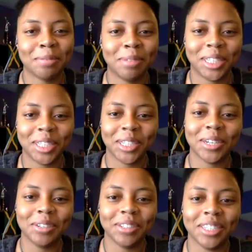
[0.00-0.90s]
girl, Misha
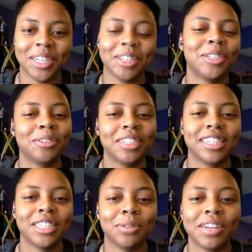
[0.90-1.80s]
Jones, and you're tuned
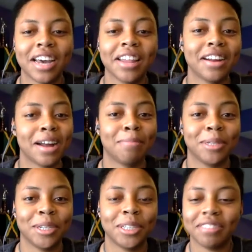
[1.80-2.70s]
in to another
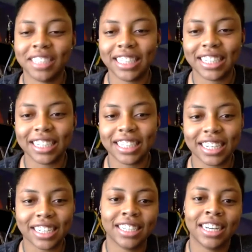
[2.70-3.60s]
episode of Cease and
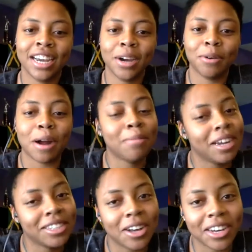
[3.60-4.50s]
Assist, where I'm
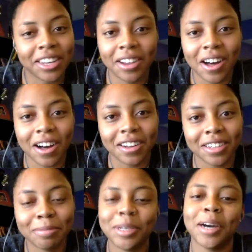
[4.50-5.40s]
not talking law,
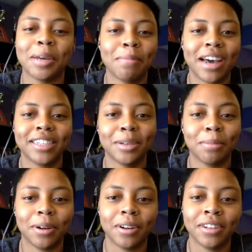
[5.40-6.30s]
I'm talking
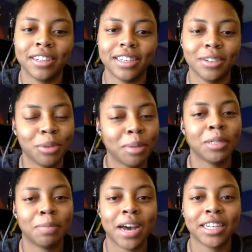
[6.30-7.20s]
basketball, and
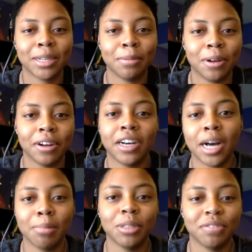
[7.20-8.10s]
women's basketball
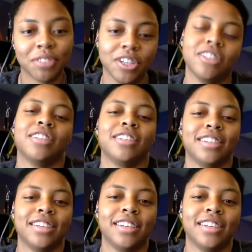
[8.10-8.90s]
comes first.